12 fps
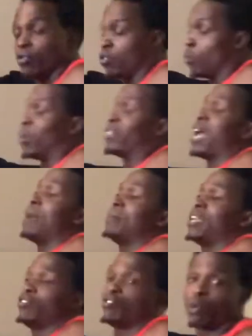So what that
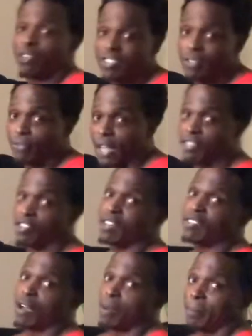means, dorsiflexion
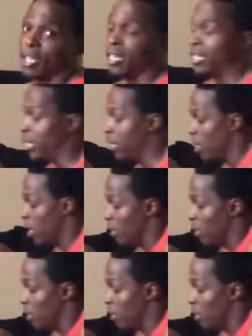is the ability